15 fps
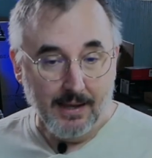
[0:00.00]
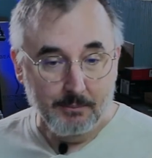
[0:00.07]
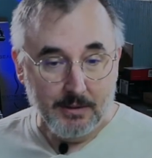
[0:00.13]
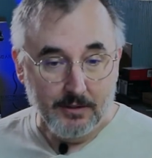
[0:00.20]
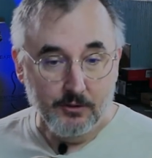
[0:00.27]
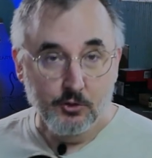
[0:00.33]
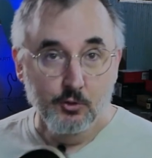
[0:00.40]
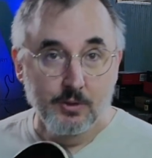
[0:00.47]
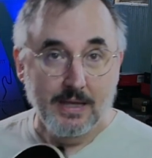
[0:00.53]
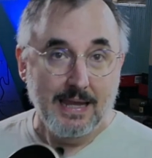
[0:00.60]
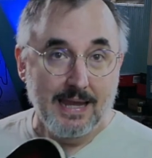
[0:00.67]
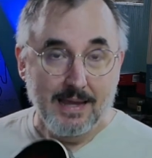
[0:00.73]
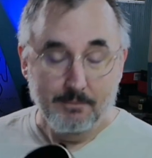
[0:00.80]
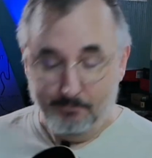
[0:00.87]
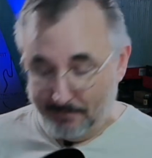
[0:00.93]
I mean, you
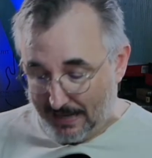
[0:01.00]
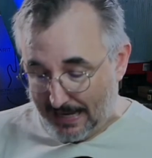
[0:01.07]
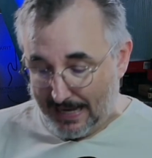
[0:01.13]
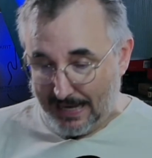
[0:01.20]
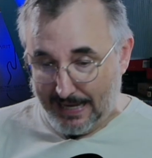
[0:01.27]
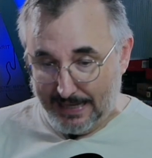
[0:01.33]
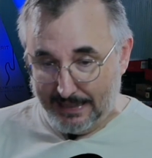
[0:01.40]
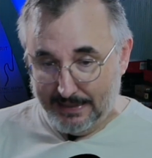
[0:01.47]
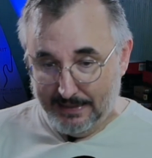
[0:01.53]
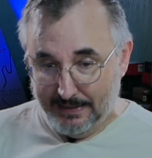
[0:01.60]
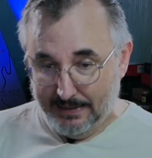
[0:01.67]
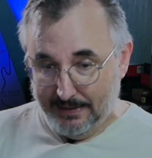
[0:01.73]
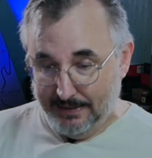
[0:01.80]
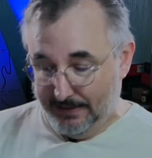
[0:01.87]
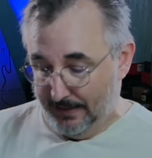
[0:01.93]
can't buy
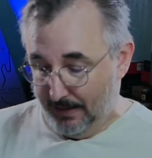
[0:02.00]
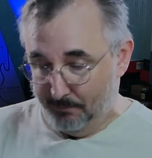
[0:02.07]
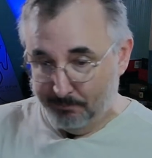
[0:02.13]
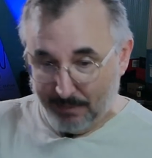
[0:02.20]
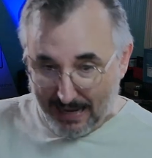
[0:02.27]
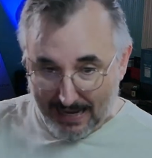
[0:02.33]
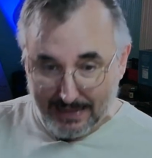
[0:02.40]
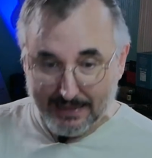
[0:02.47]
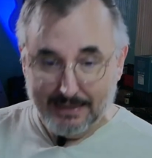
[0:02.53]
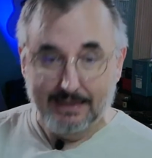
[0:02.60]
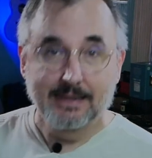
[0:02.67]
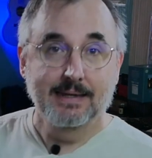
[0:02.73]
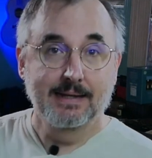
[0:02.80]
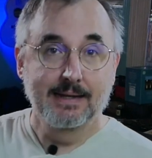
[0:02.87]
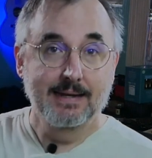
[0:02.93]
a
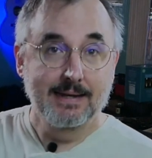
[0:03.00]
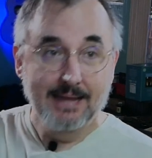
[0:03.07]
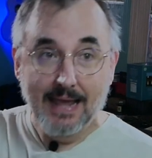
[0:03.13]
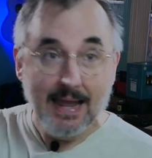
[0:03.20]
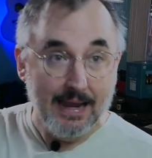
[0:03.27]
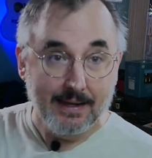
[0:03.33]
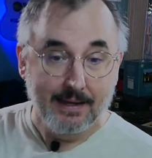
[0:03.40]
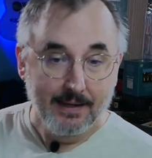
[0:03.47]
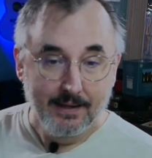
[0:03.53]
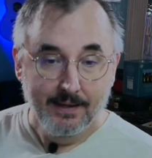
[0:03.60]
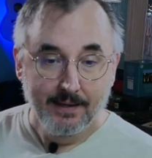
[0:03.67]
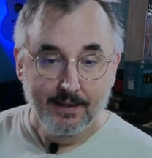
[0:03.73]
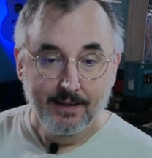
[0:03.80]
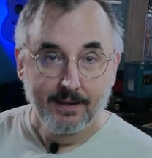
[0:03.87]
body and a neck